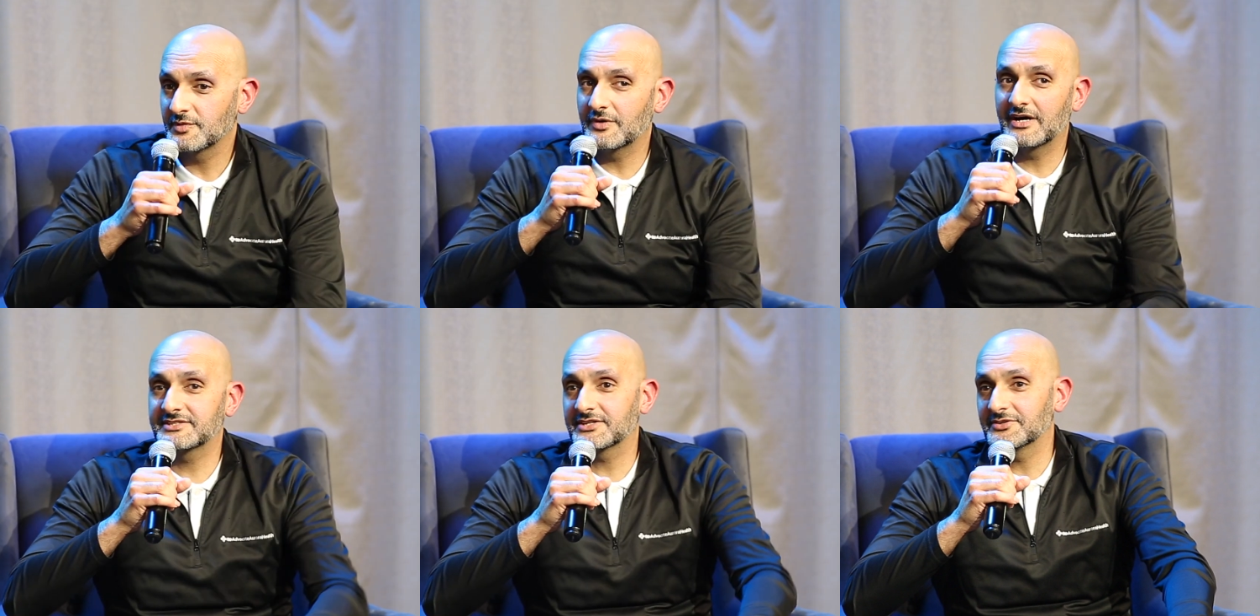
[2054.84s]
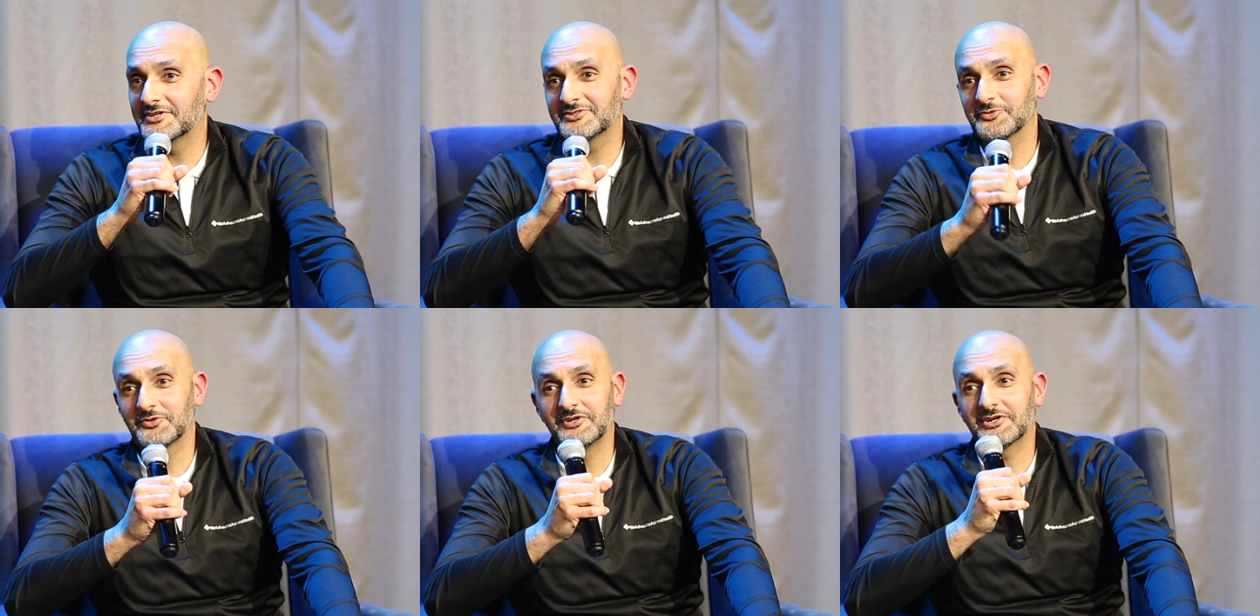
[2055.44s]
Well, that's a
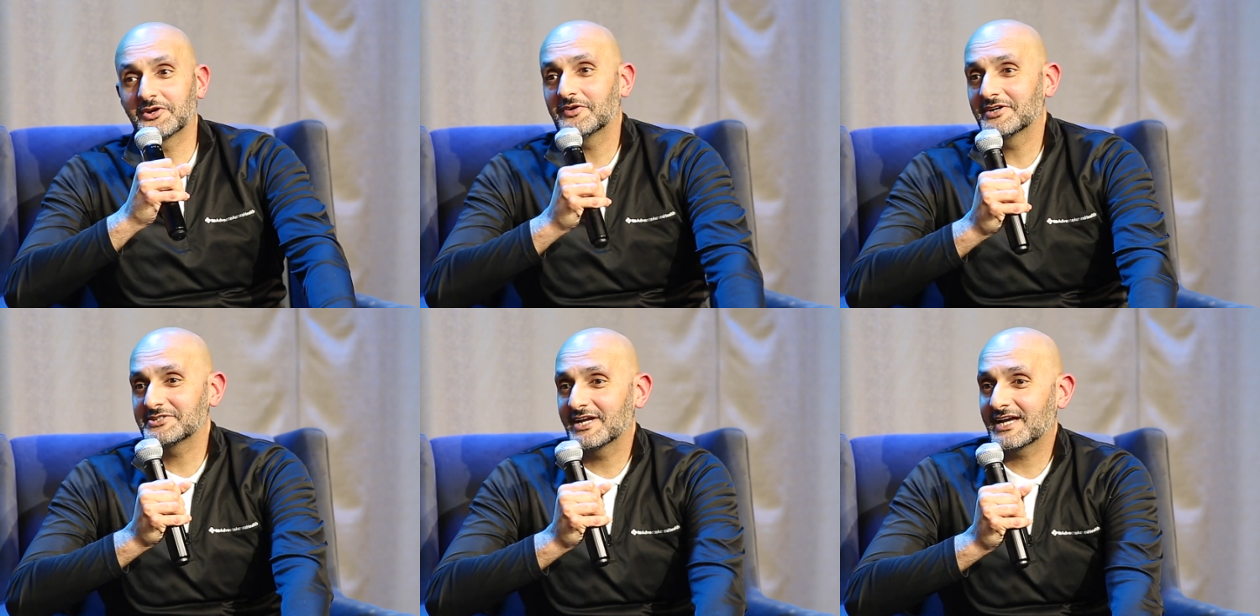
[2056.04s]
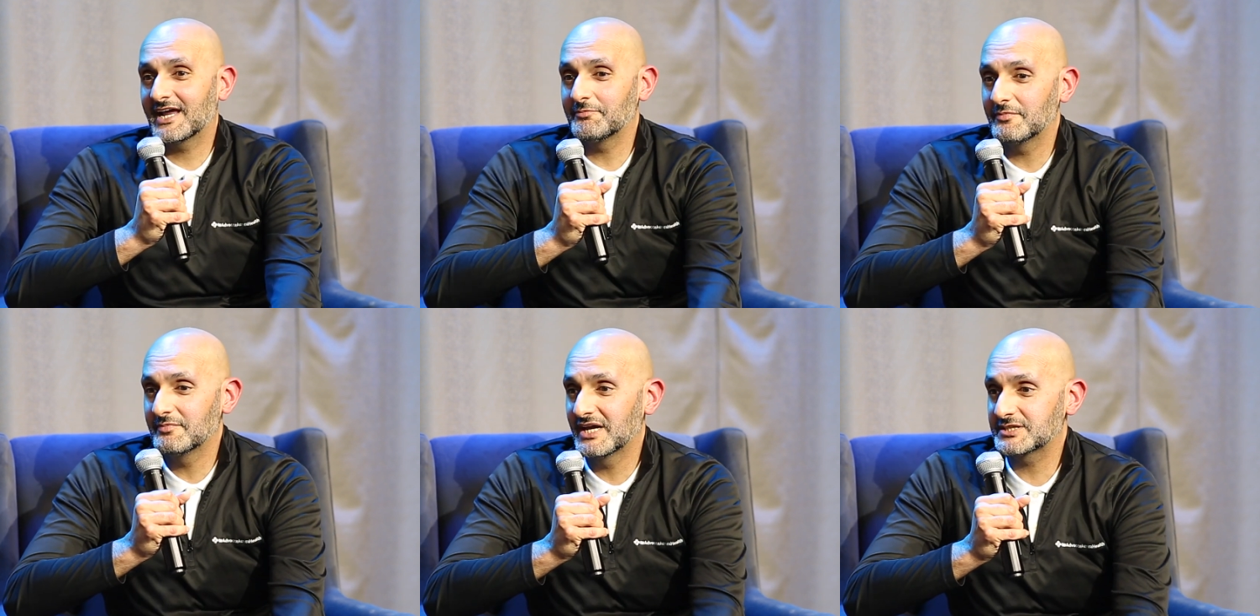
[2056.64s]
really good question. That kind of
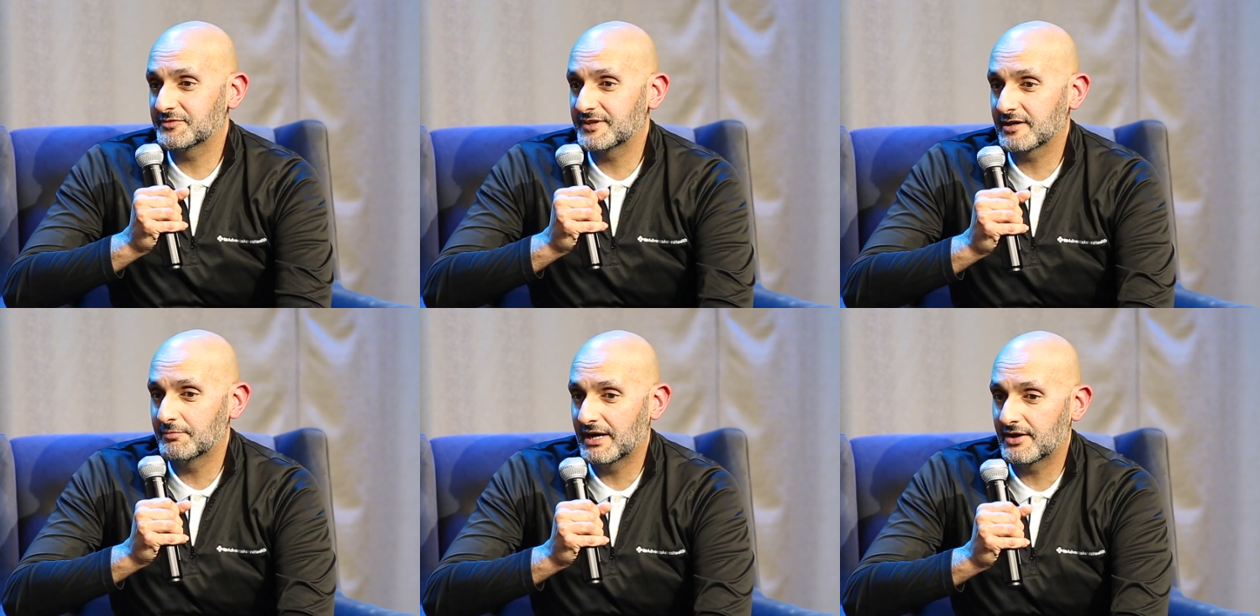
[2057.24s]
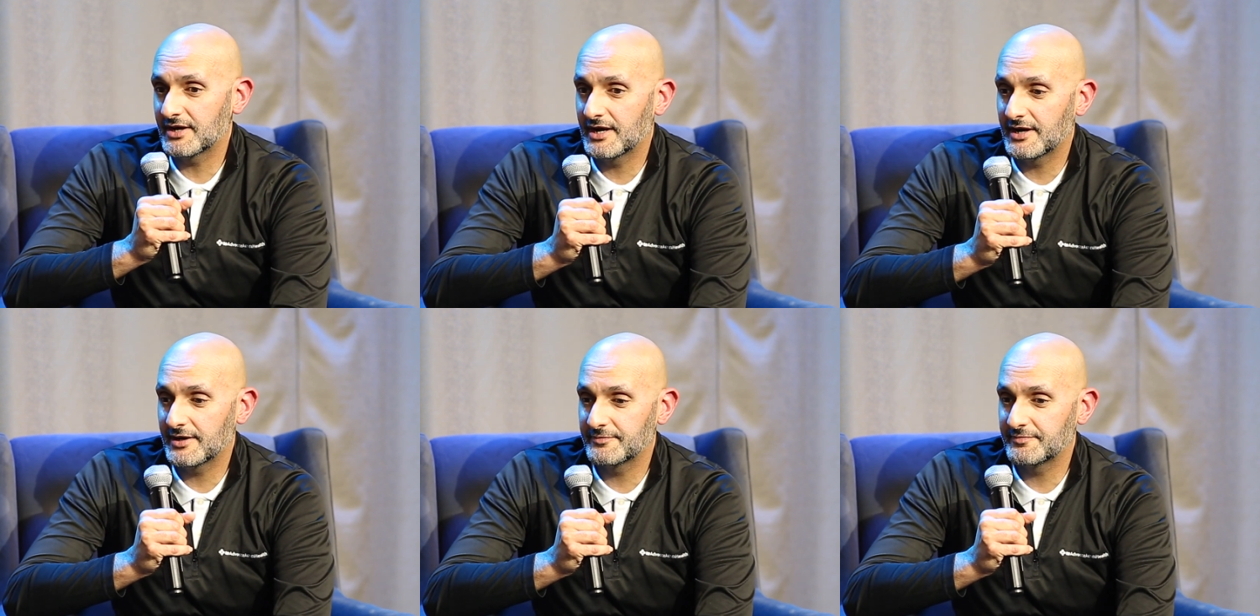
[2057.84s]
makes me think
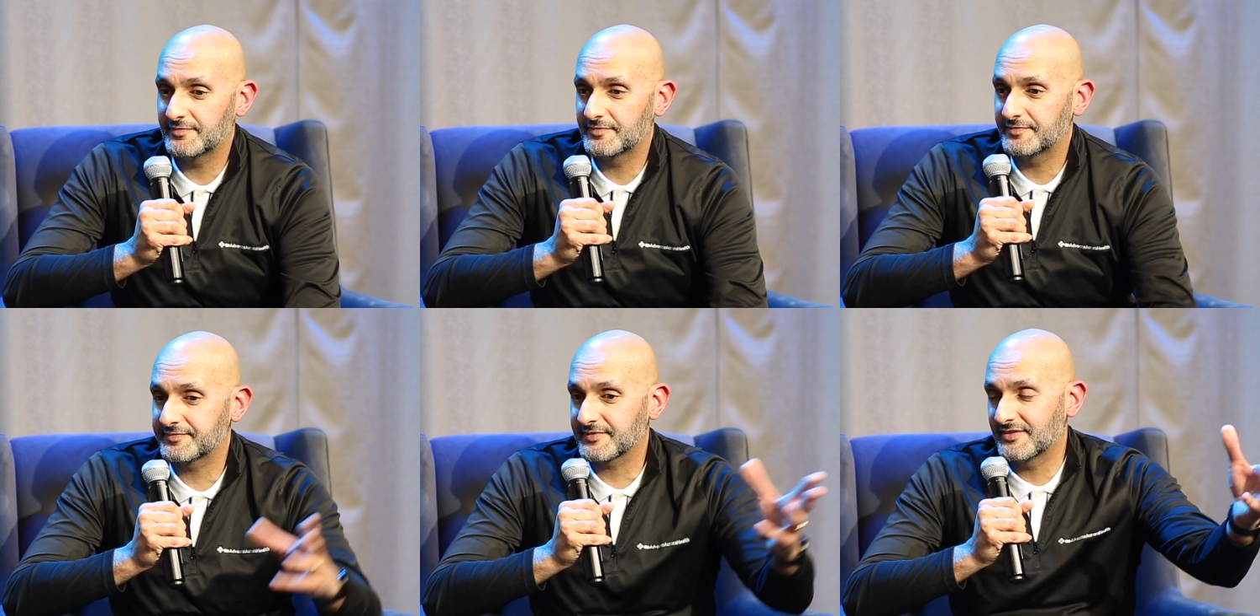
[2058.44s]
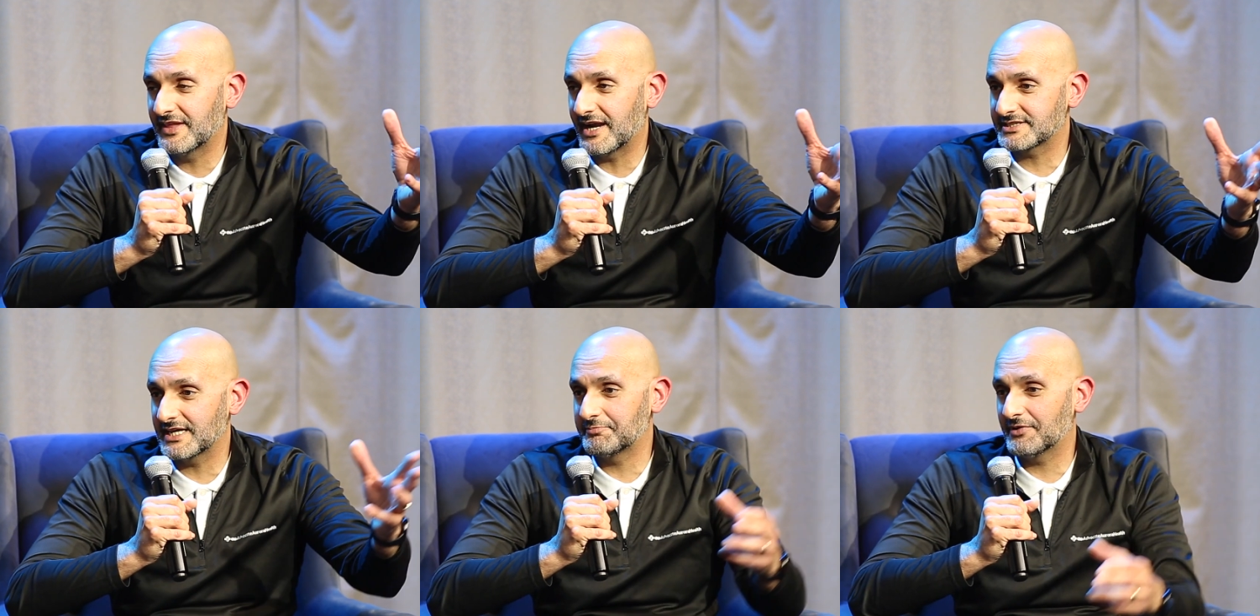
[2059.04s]
about that
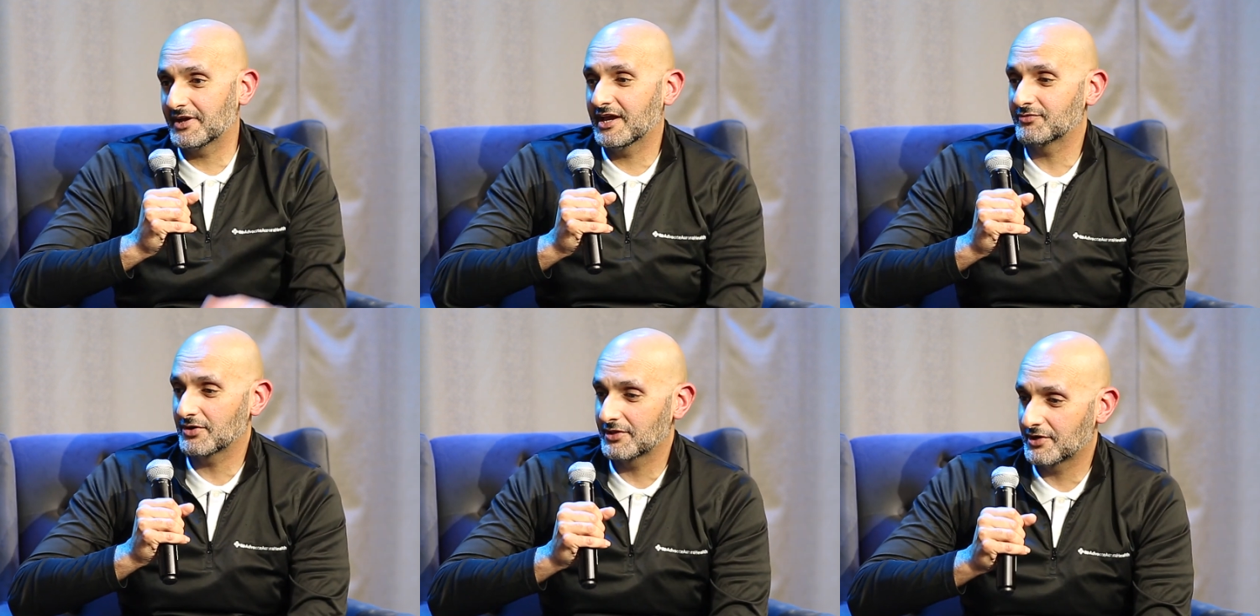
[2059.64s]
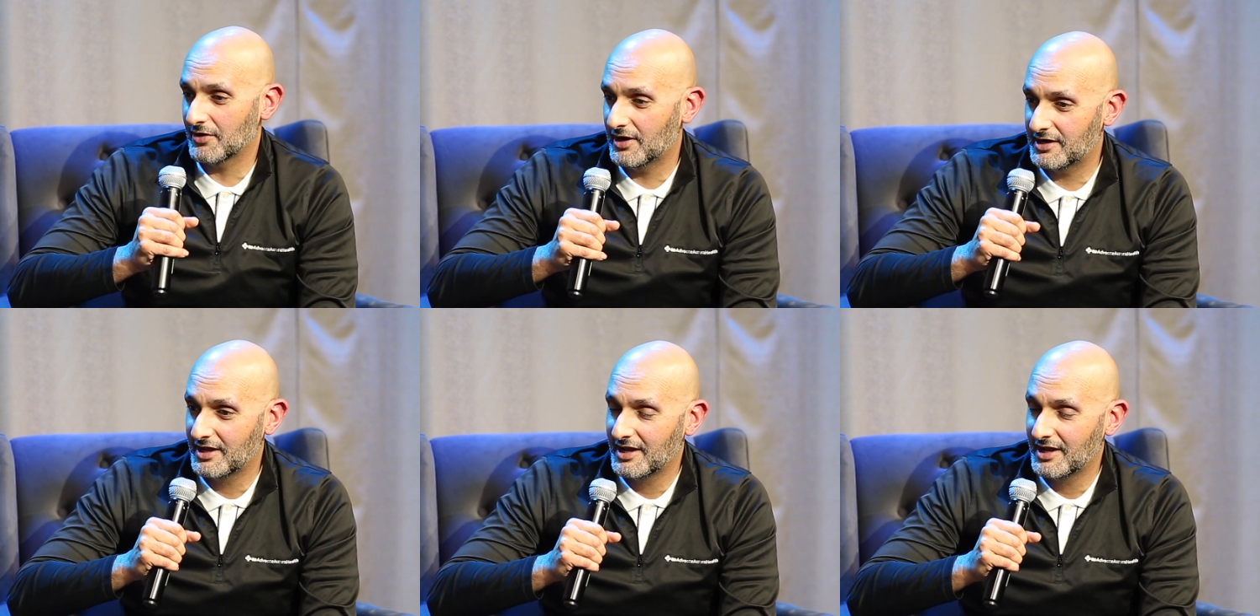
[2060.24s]
example I gave earlier on.